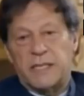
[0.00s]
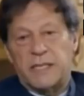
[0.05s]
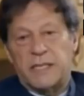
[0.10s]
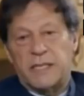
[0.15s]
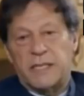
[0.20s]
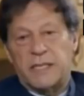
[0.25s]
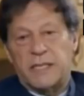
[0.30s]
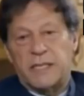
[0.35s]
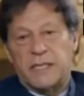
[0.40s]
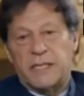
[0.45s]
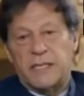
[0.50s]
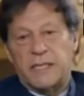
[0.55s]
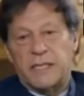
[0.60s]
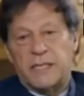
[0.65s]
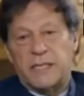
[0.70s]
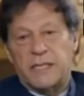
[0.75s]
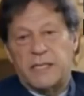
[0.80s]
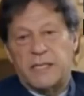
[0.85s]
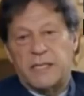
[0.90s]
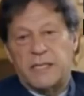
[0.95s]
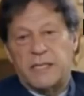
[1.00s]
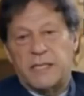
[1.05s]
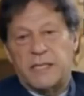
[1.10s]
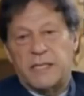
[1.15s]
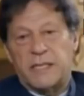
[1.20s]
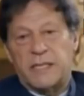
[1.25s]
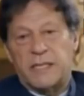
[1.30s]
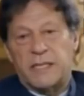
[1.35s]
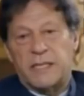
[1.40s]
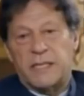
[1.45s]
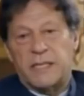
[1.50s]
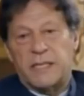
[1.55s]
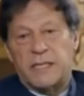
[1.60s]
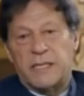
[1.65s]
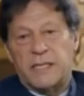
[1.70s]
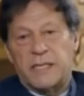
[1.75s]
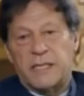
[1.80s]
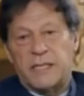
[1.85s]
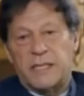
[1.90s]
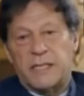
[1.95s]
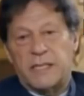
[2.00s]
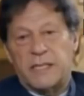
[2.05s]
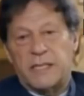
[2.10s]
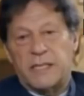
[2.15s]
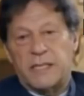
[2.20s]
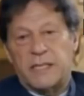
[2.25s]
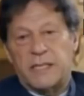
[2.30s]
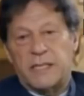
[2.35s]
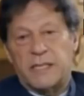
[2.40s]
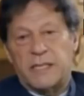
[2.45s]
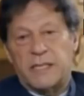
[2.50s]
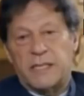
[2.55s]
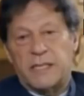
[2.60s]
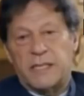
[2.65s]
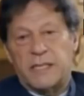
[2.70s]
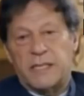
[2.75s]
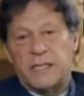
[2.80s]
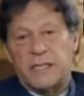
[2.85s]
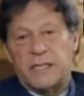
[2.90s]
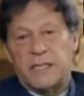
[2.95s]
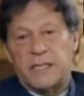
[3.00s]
This person isn't speaking.